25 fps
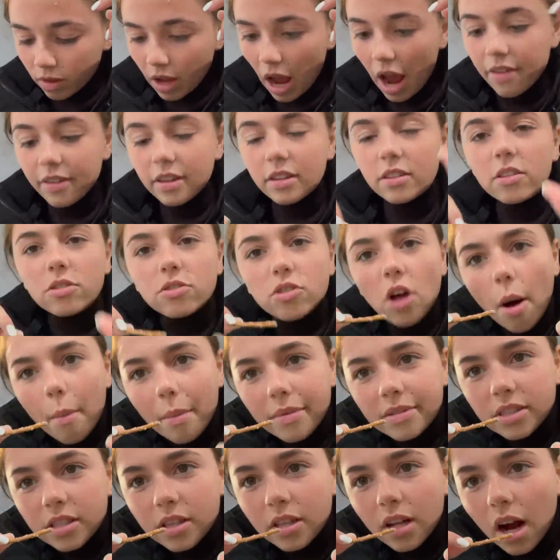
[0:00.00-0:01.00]
I think there's
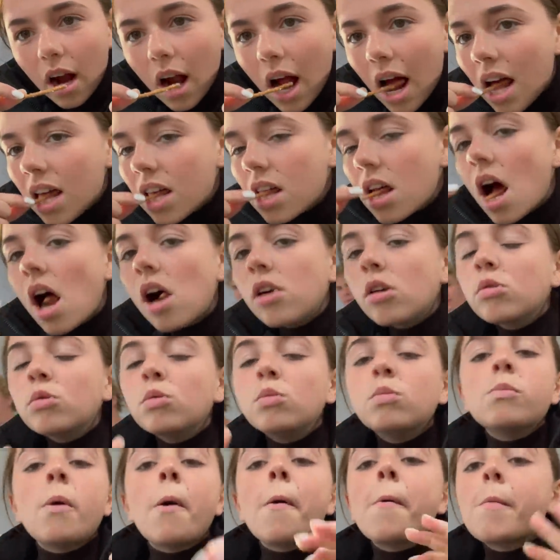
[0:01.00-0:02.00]
almonds in there.
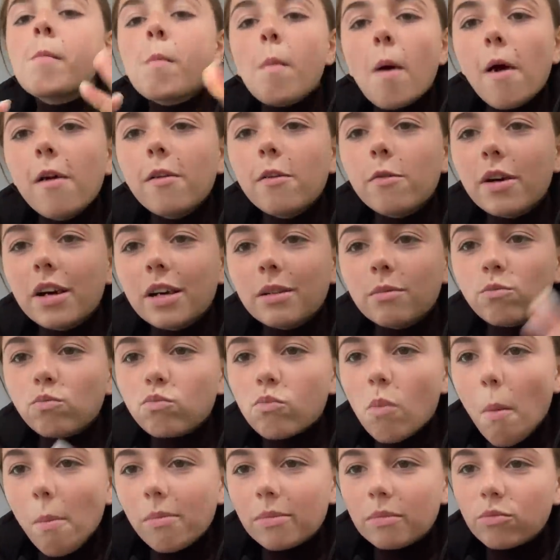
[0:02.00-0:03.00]
Anyway
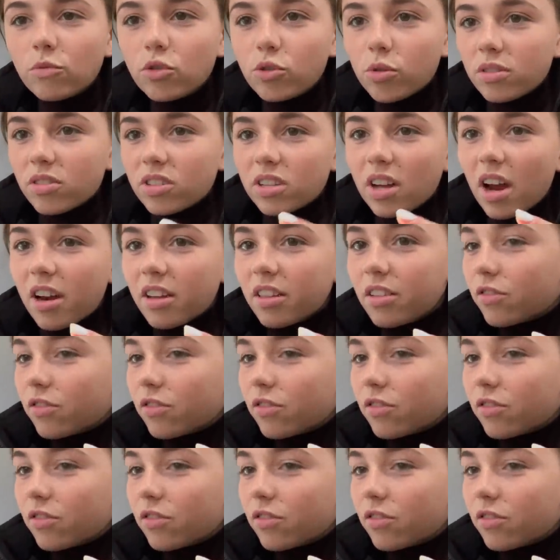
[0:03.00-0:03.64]
you want to say hi to the